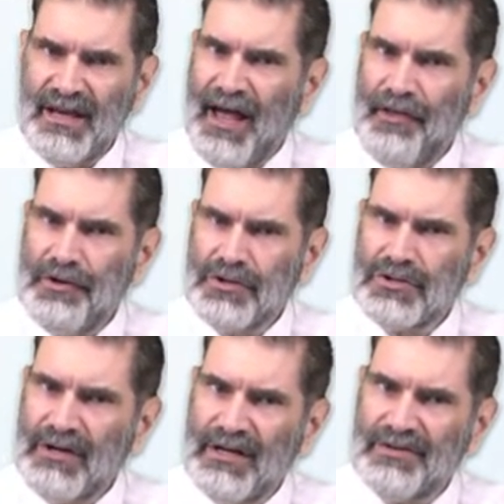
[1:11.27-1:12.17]
other
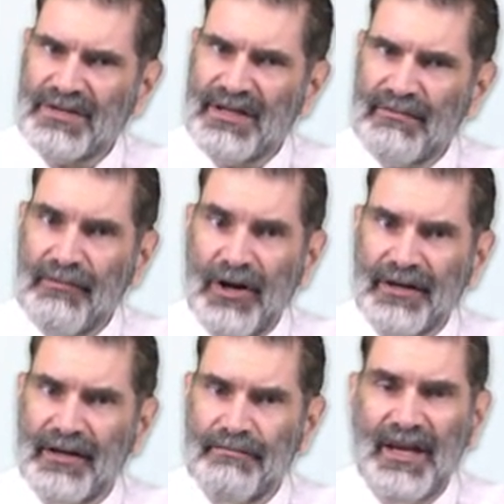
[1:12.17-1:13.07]
traders in the
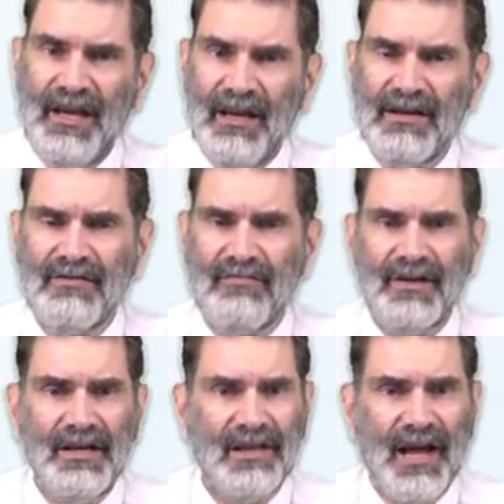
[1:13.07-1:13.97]
market began to
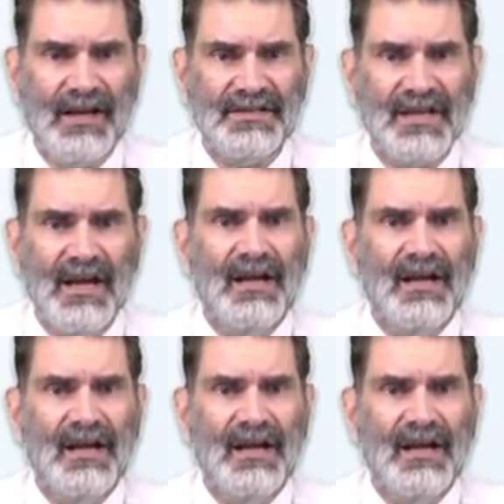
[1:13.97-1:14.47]
realize